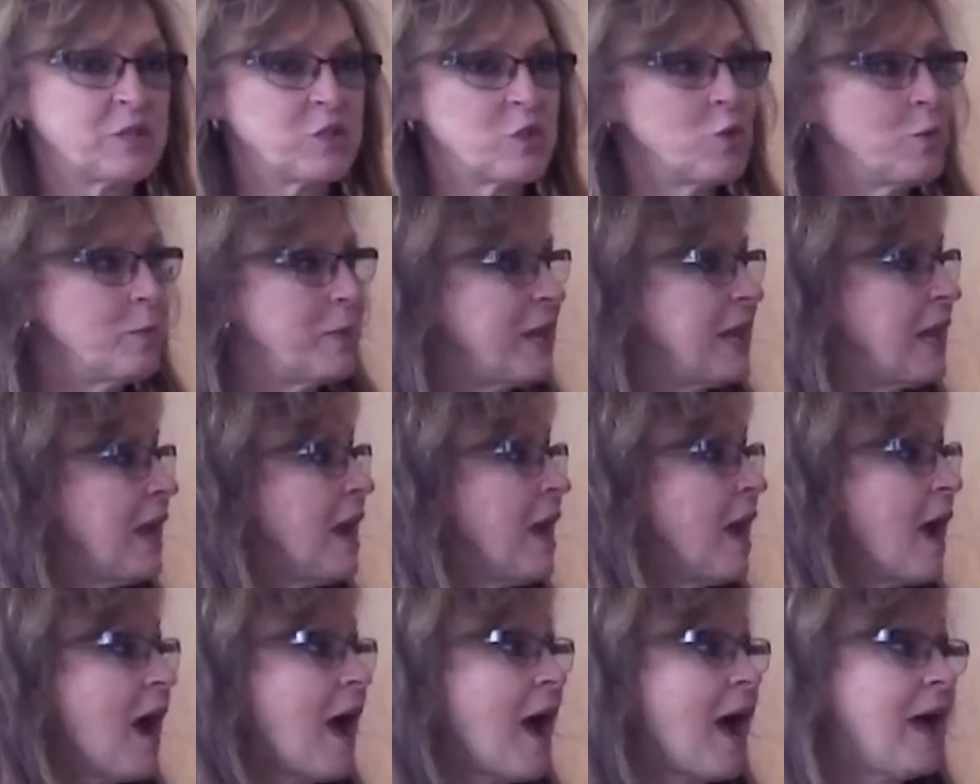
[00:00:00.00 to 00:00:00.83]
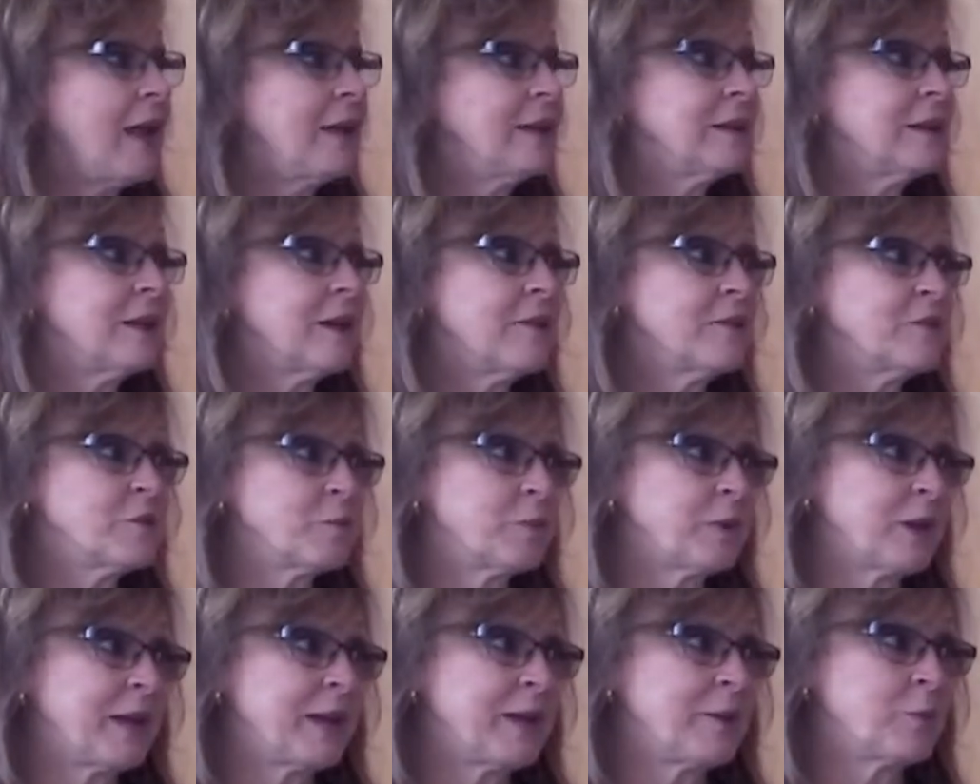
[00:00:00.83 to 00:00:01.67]
too, okay. but. I loved
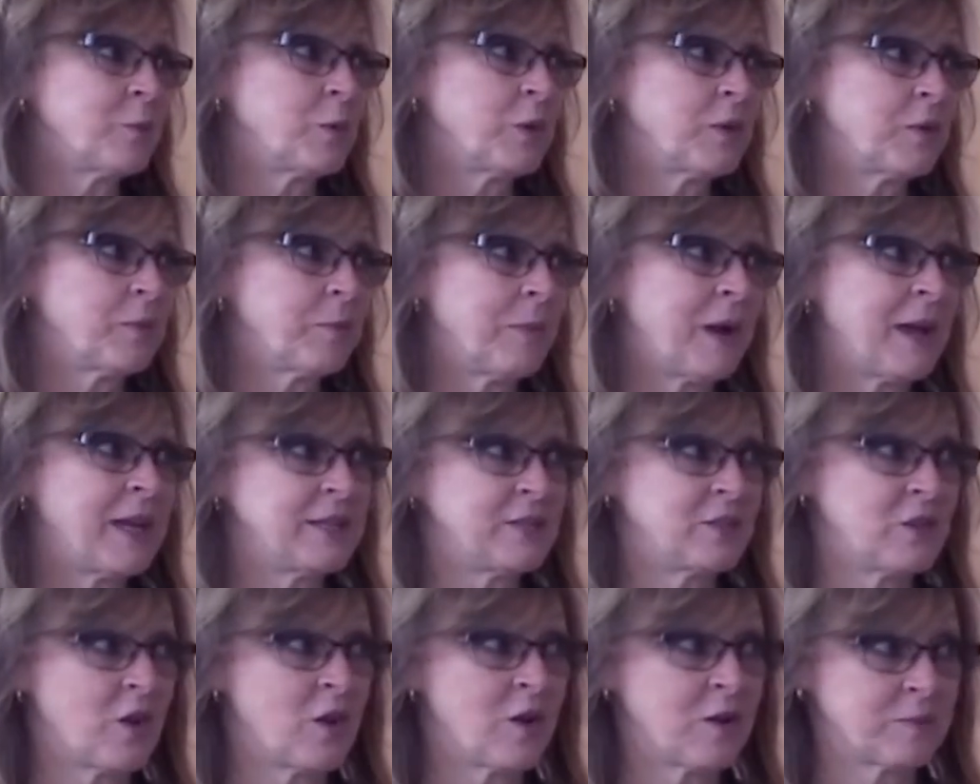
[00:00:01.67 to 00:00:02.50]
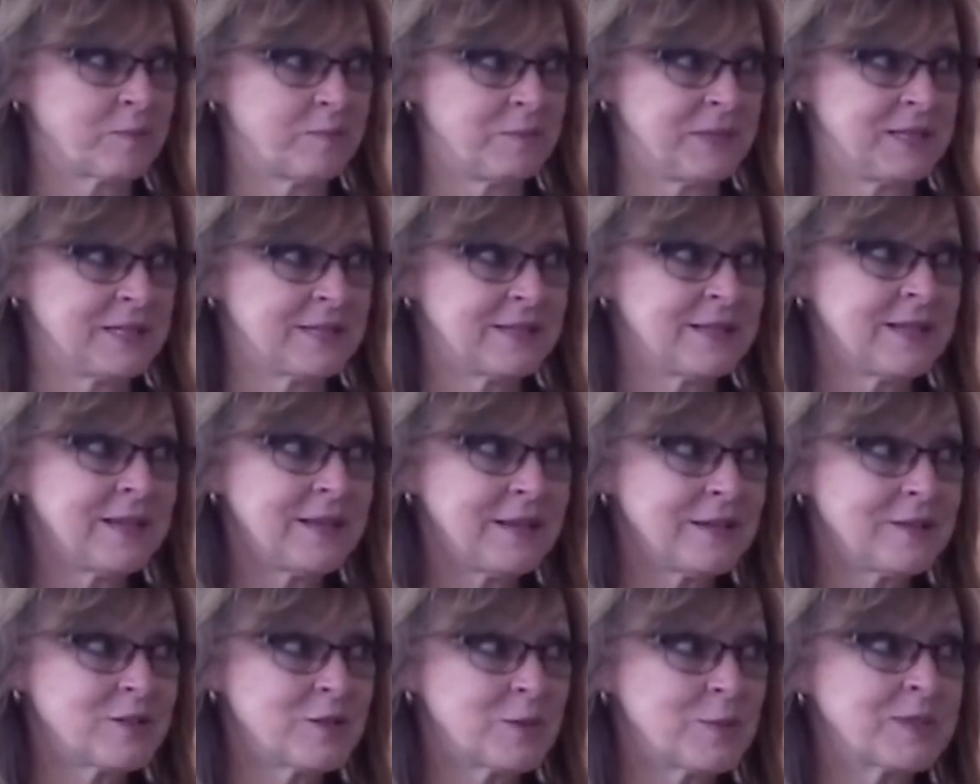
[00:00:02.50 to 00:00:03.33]
playing with my dog, Missy.
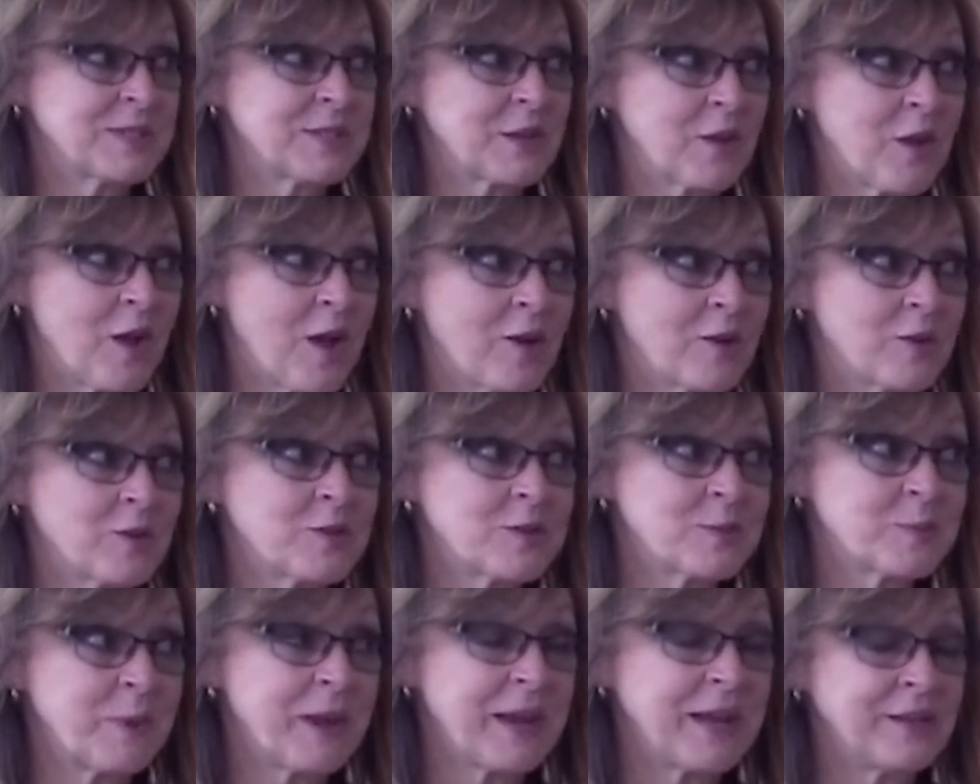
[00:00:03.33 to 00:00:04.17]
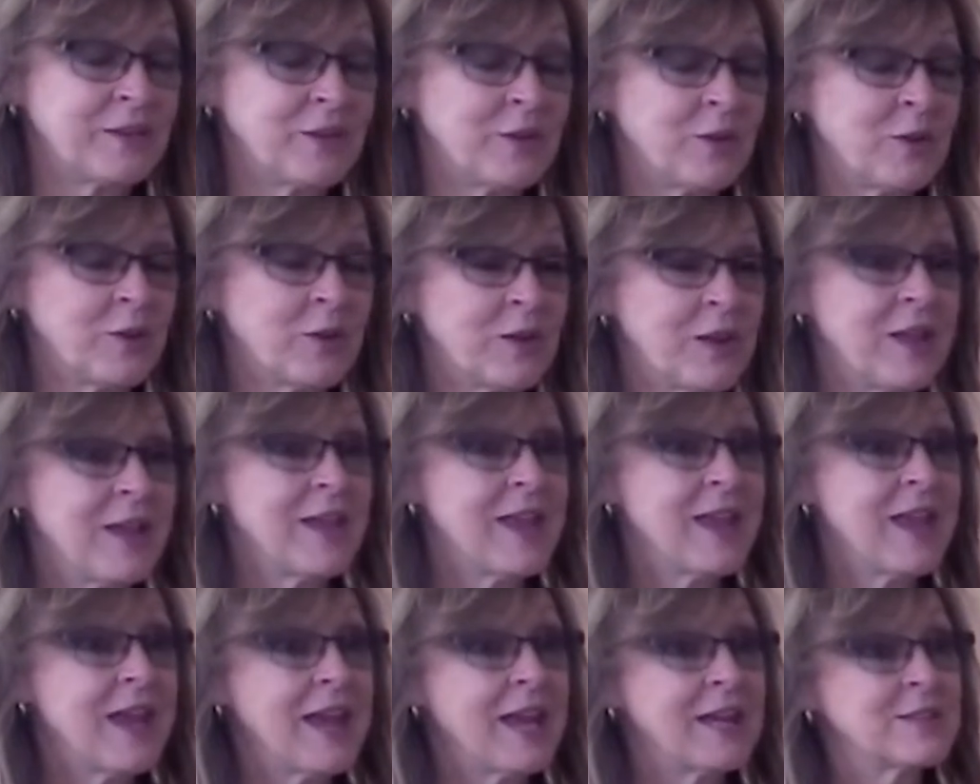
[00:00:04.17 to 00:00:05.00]
She was a Cocker Spaniel,
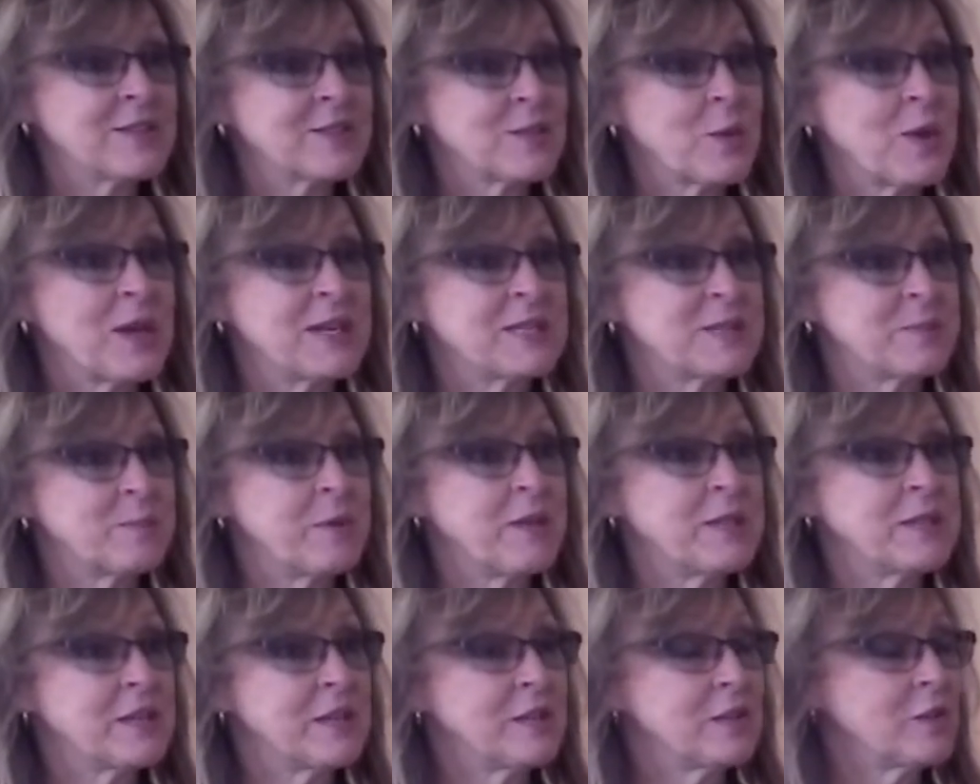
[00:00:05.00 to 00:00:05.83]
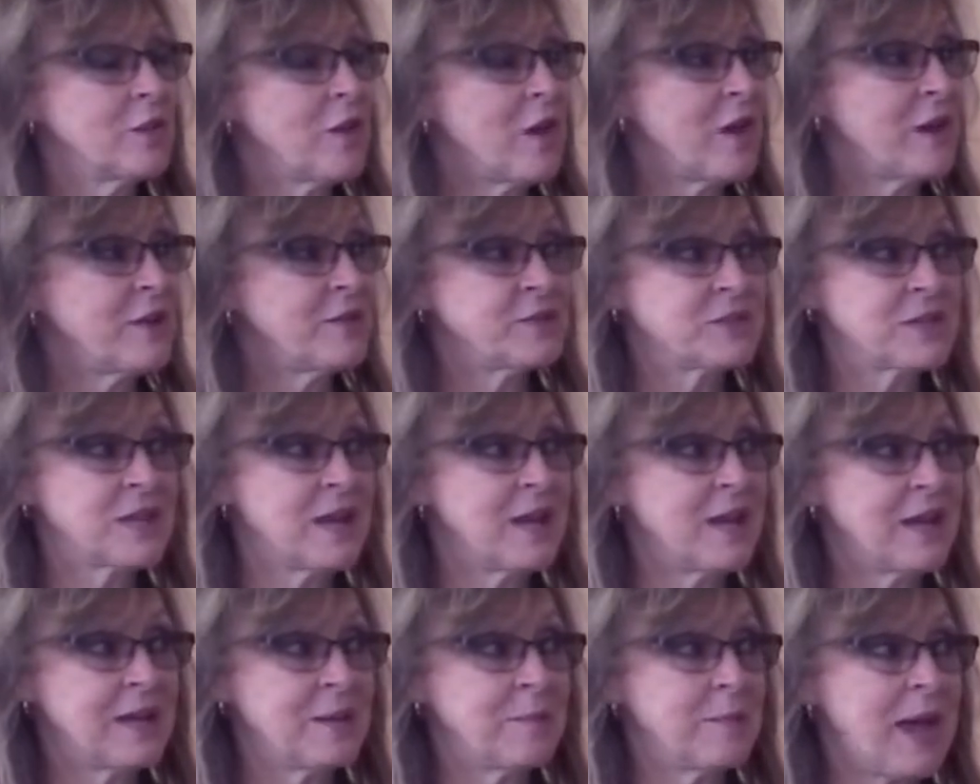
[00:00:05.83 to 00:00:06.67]
uh-huh. and so I spent a lot of
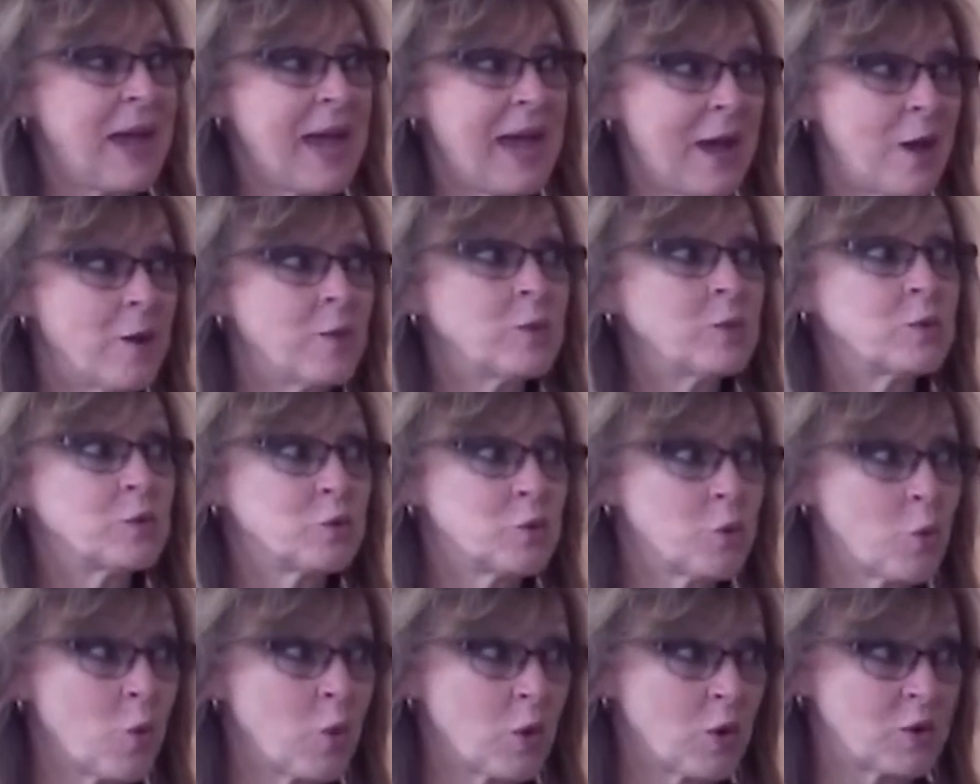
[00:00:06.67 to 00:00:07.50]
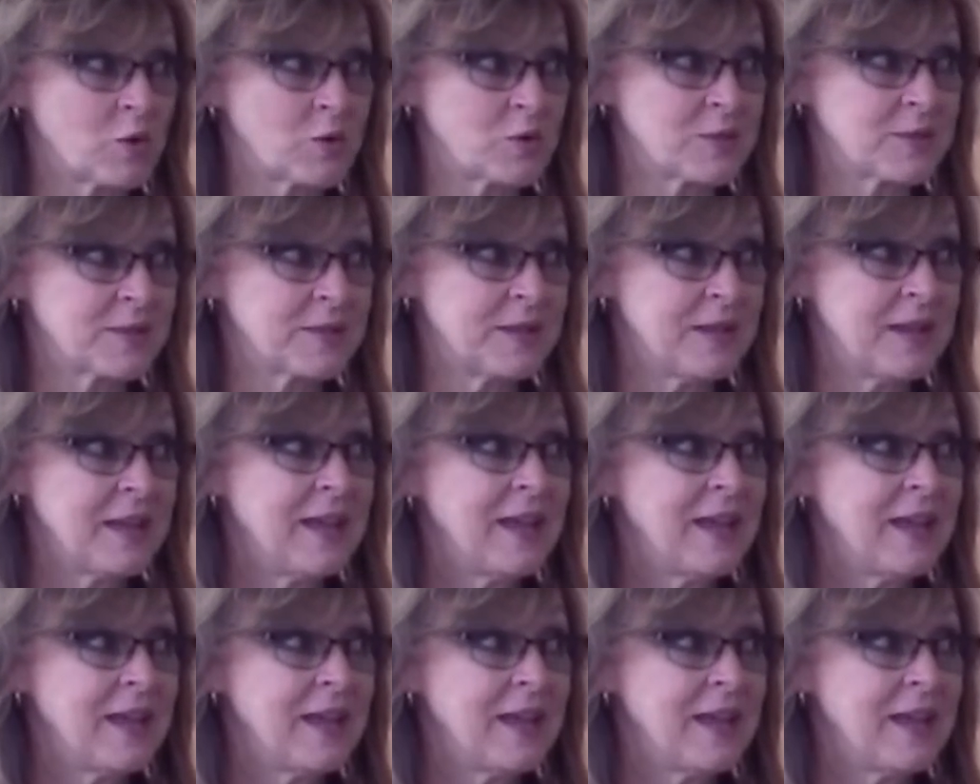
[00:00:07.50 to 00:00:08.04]
time outdoors.